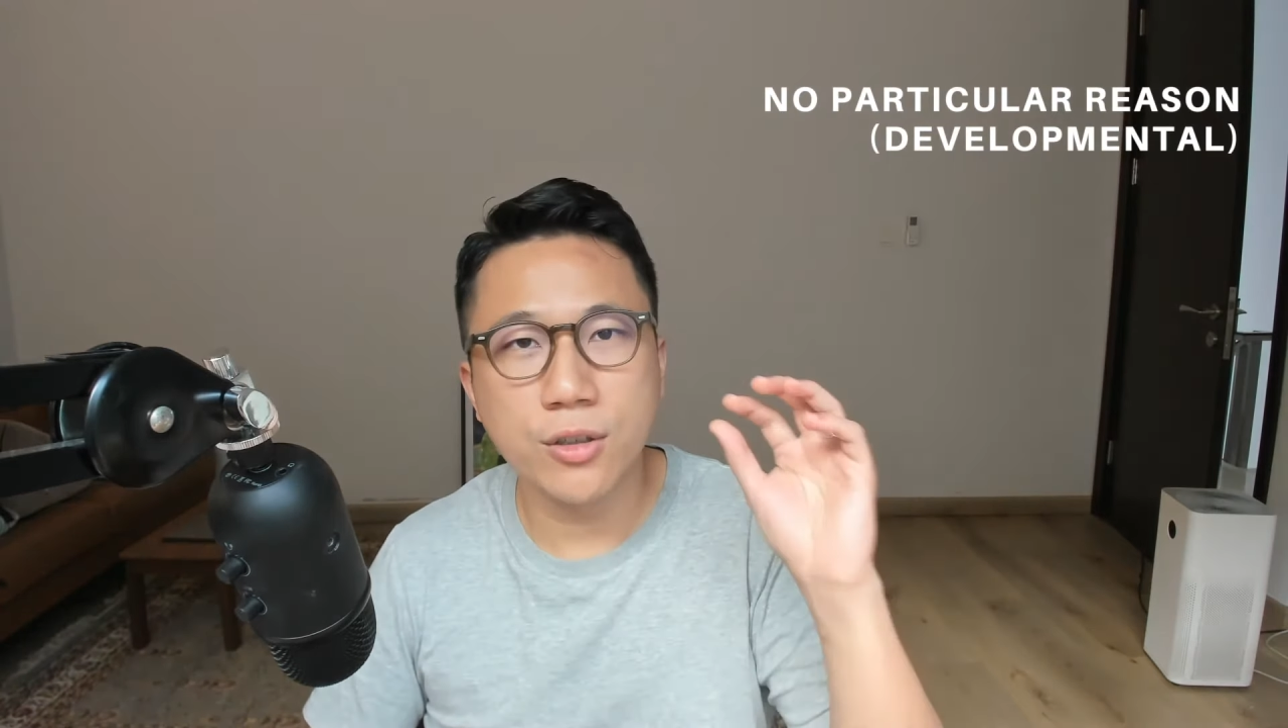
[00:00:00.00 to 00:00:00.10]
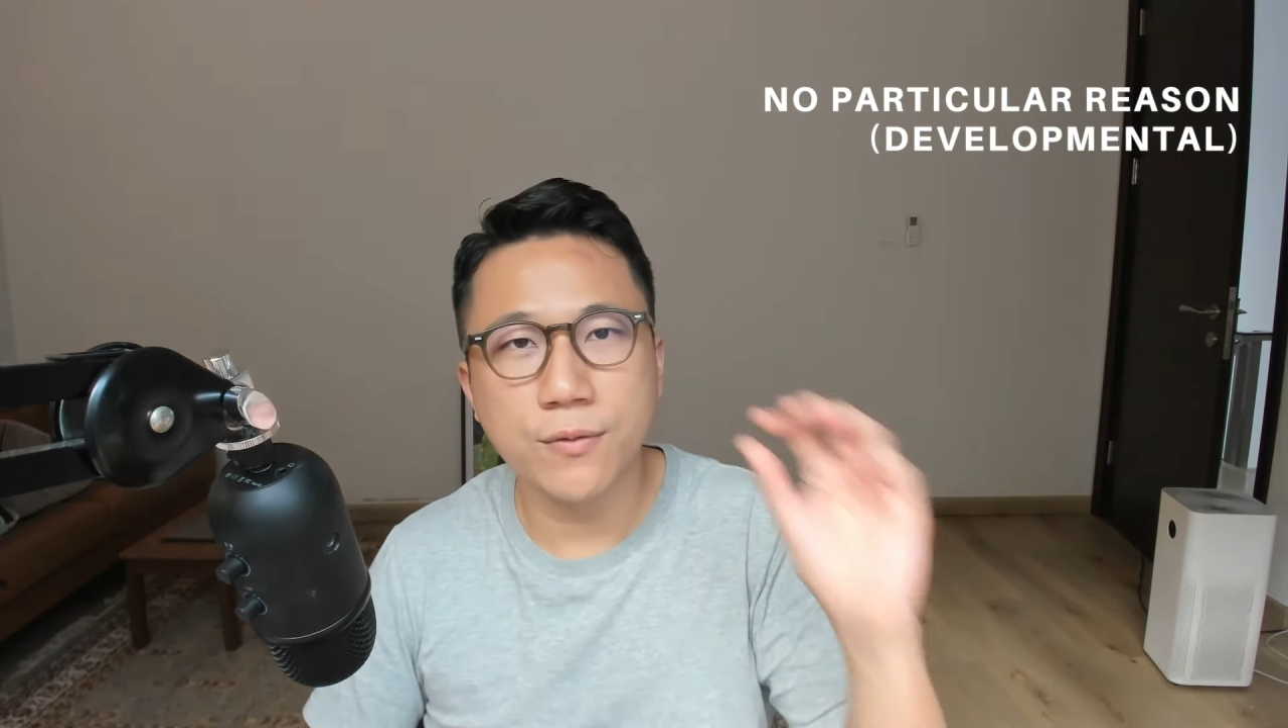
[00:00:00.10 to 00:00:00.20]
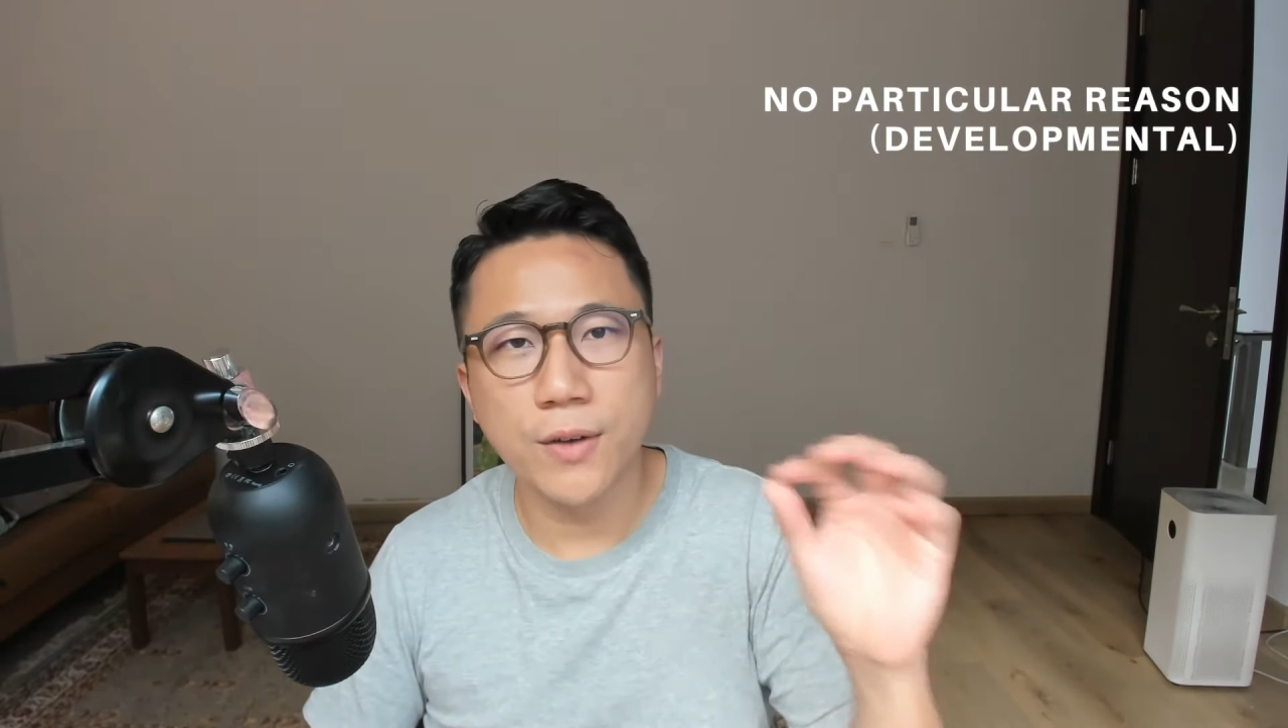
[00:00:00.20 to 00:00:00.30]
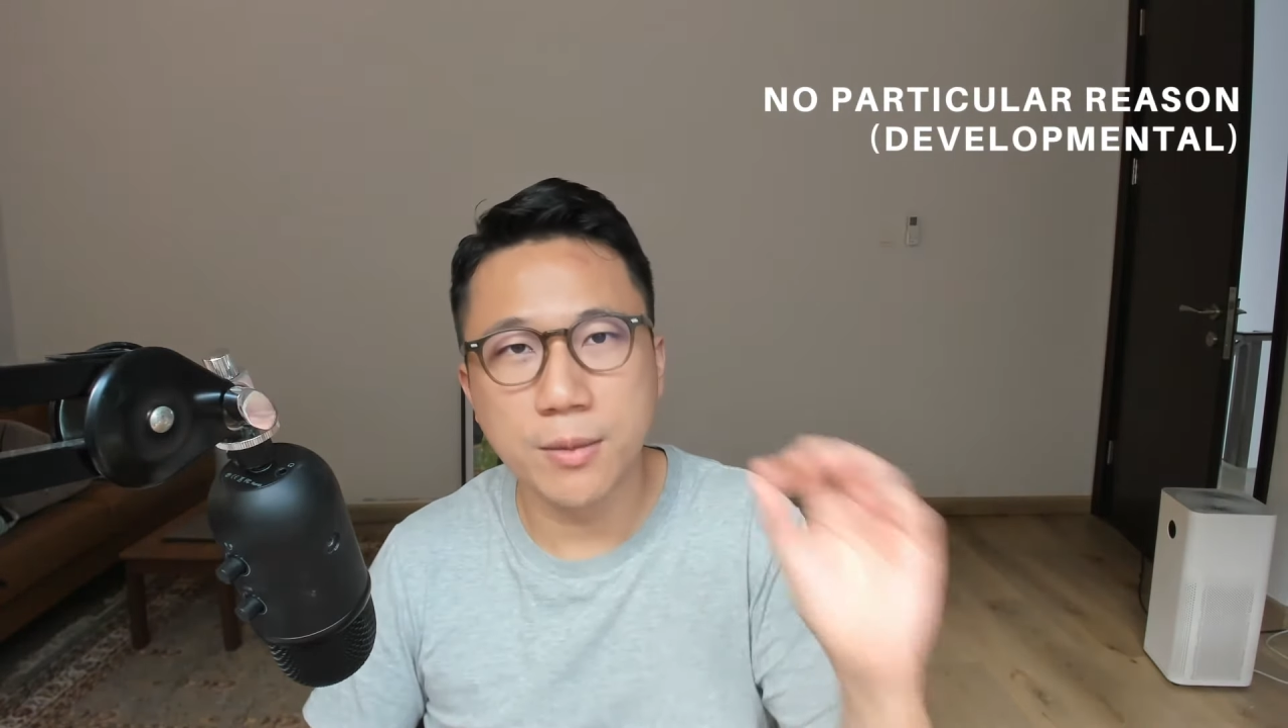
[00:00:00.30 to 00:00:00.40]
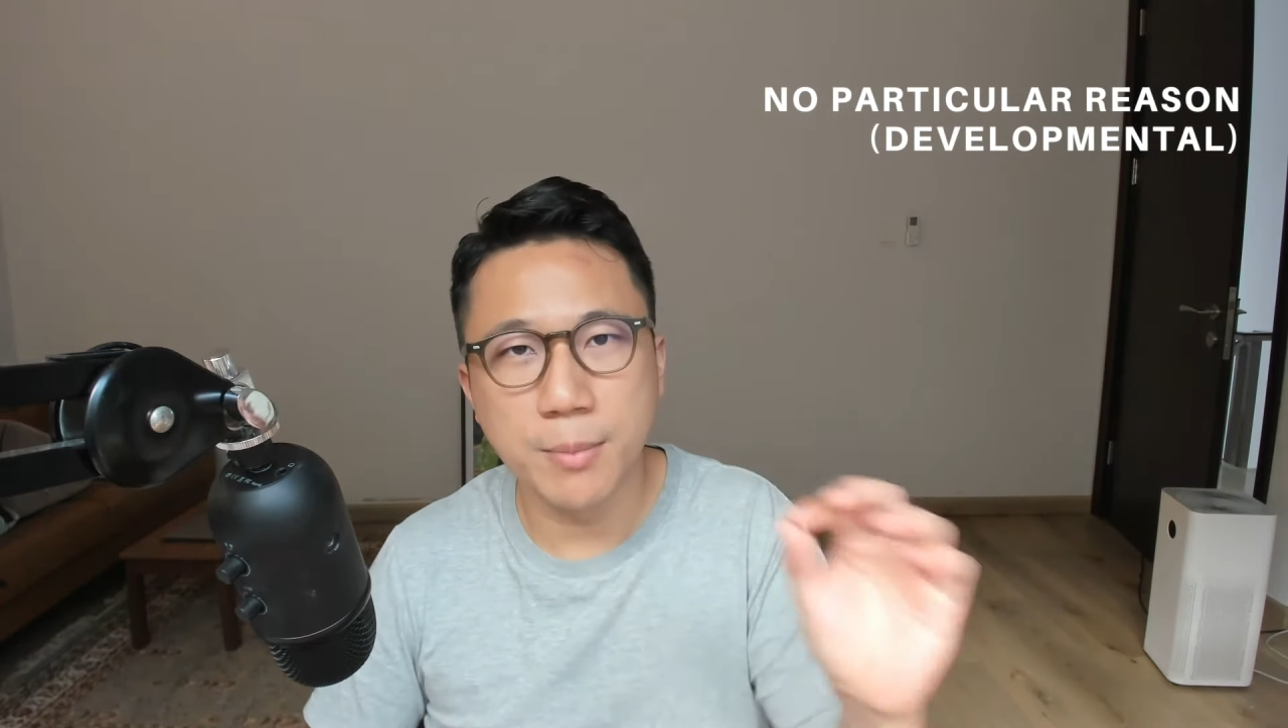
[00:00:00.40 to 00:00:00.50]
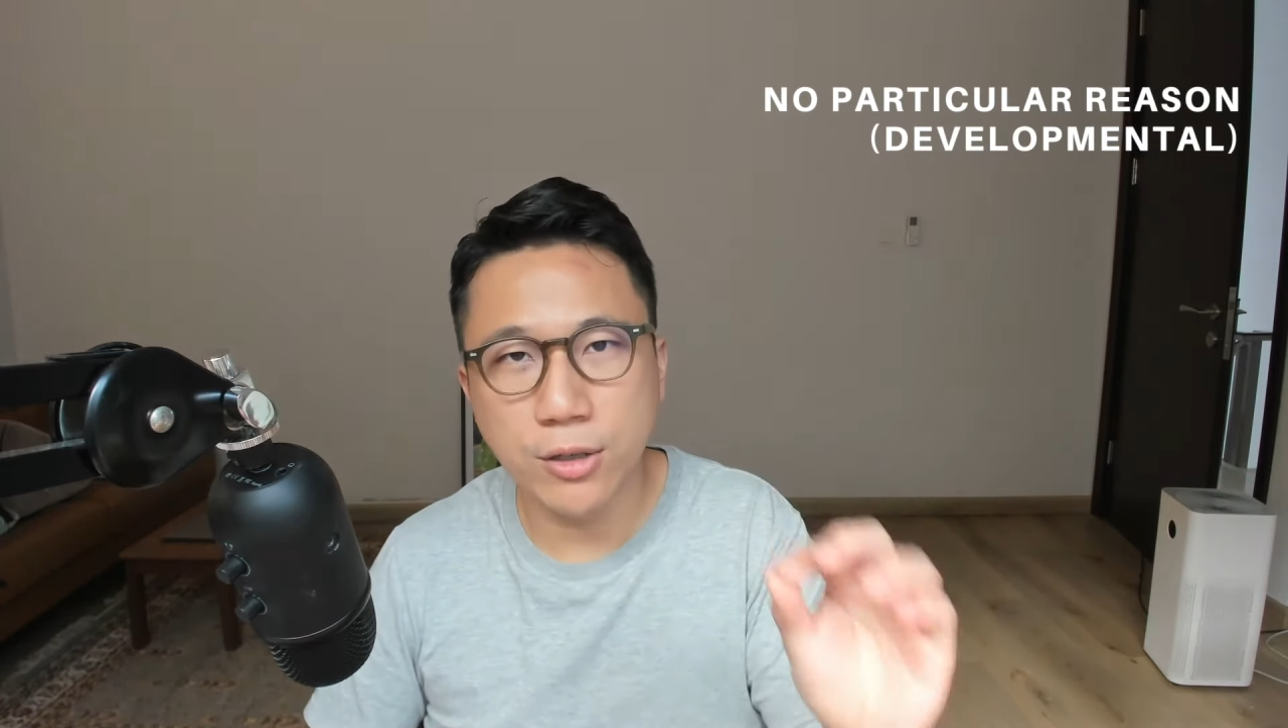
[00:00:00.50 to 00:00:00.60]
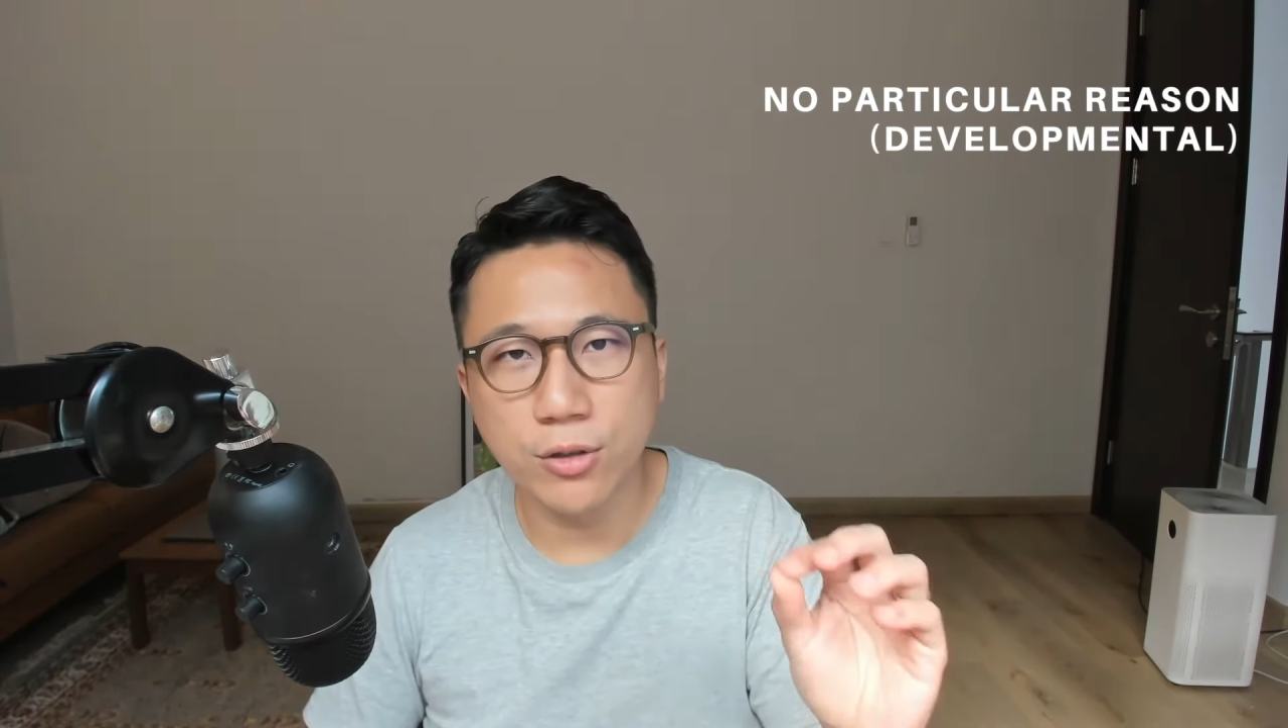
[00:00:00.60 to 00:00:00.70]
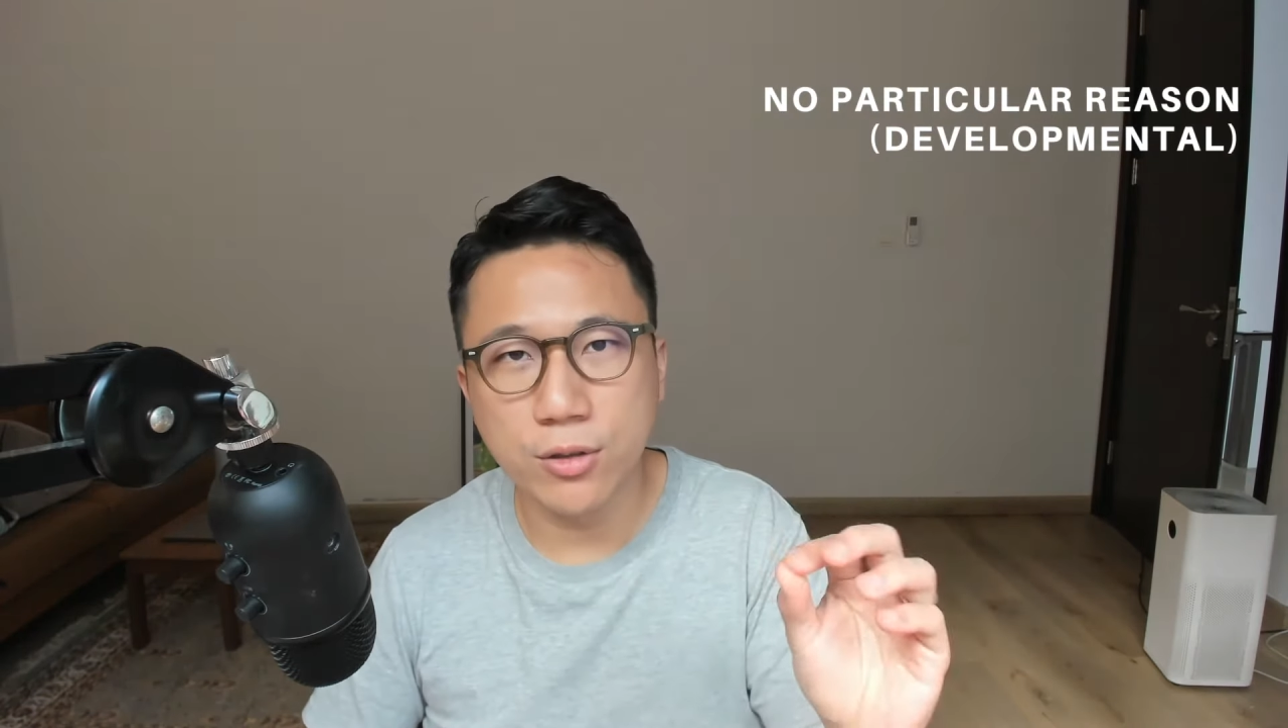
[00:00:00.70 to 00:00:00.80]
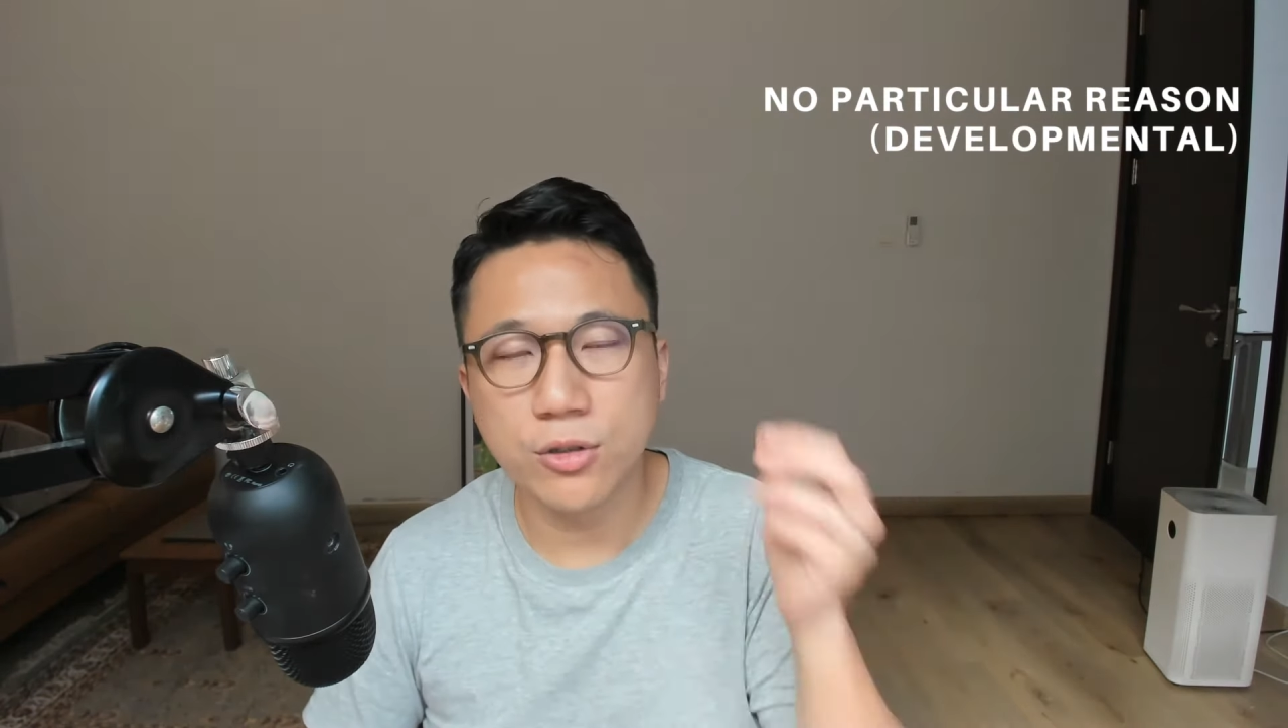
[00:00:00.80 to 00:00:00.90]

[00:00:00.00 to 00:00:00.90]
the fundamental.